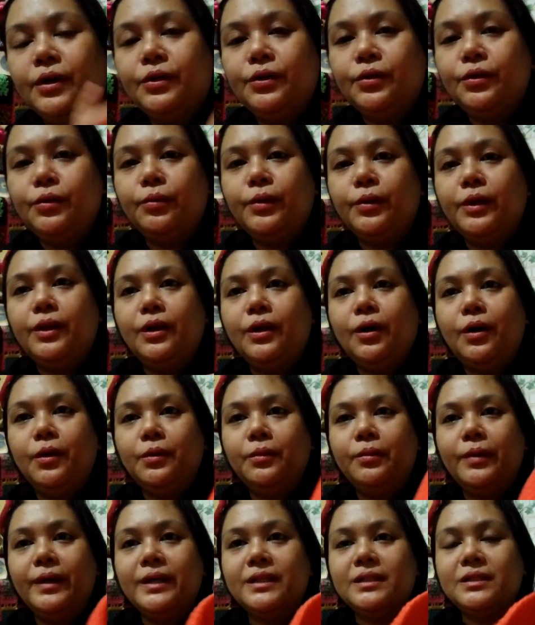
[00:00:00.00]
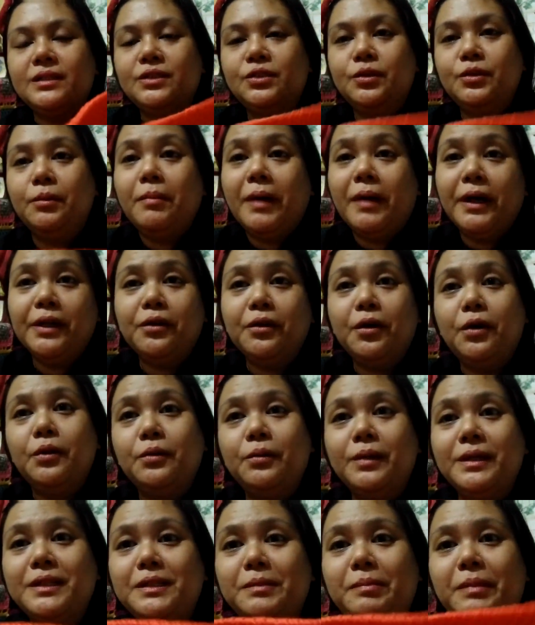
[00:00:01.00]
you might
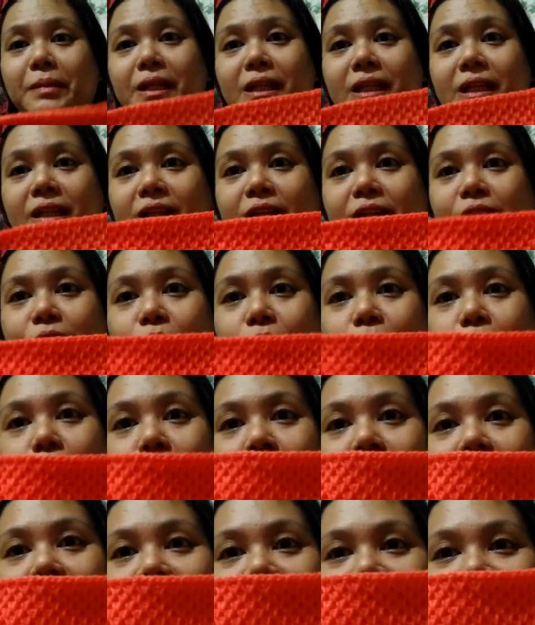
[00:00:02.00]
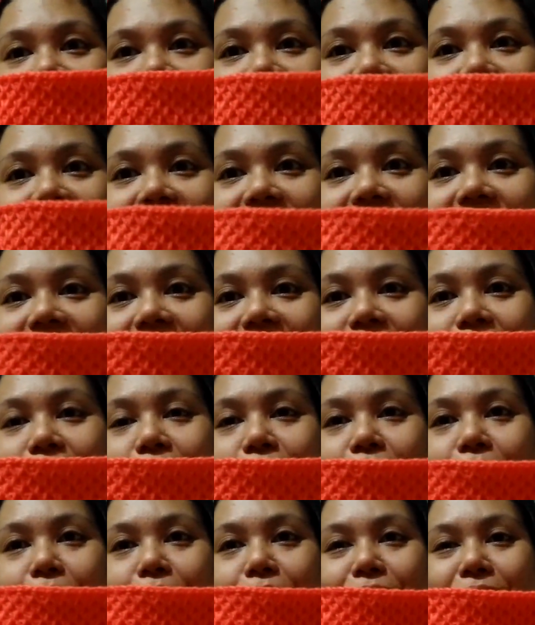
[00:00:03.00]
always be leaning towards this
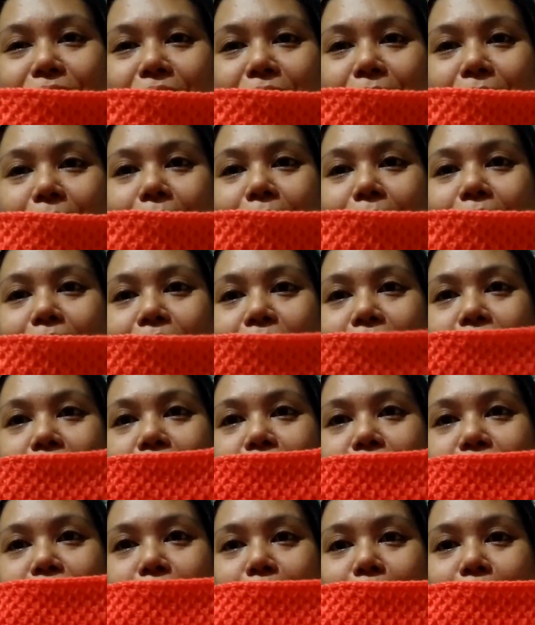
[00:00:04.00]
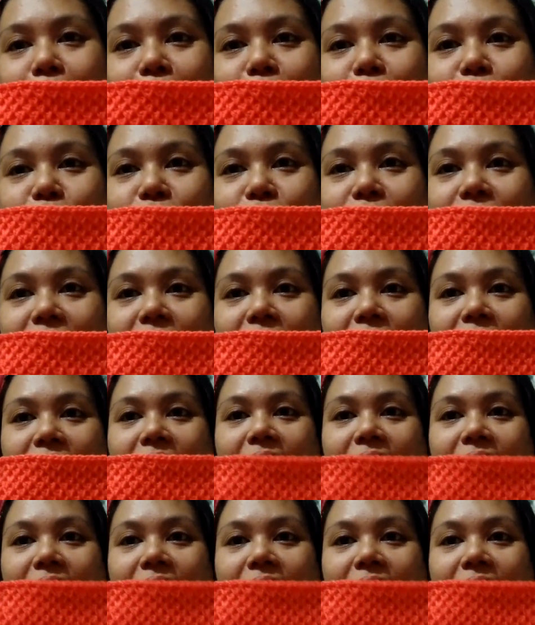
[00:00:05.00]
for the front part of the project.